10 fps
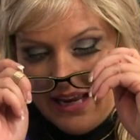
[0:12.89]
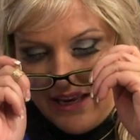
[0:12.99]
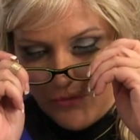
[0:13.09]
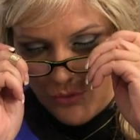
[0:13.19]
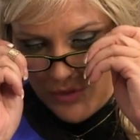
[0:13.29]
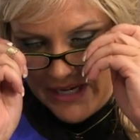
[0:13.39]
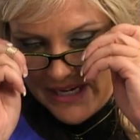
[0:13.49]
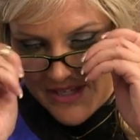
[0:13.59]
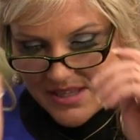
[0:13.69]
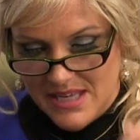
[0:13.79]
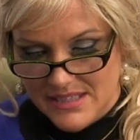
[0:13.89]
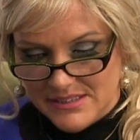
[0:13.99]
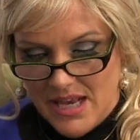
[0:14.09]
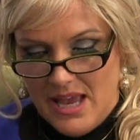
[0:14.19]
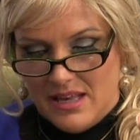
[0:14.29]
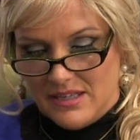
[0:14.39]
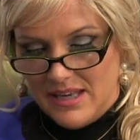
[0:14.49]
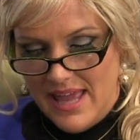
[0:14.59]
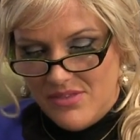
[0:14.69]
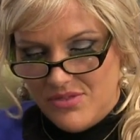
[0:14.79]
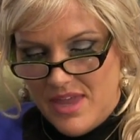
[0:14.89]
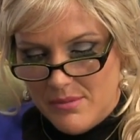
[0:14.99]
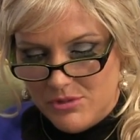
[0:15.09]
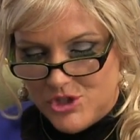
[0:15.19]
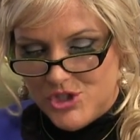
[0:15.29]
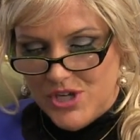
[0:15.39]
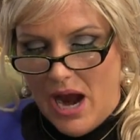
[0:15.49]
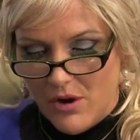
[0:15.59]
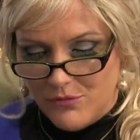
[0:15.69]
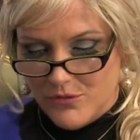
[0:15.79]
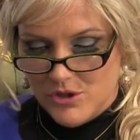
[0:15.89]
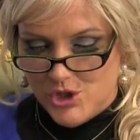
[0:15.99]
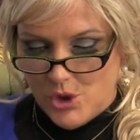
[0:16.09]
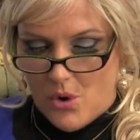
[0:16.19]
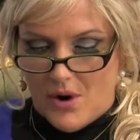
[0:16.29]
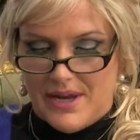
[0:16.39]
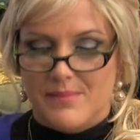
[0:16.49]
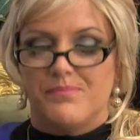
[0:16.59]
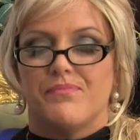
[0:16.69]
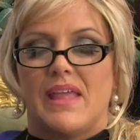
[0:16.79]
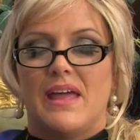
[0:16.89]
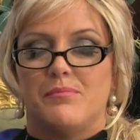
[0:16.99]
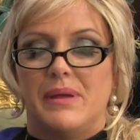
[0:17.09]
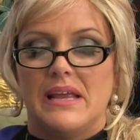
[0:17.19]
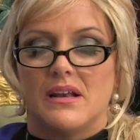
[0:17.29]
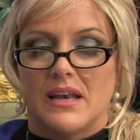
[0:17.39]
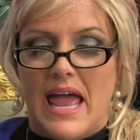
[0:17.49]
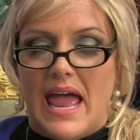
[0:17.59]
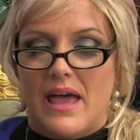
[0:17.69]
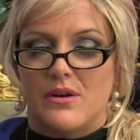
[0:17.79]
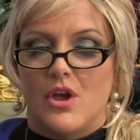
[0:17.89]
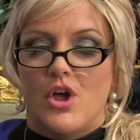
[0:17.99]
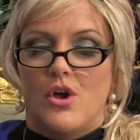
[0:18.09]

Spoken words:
It reads this, "Let them shout for joy and be glad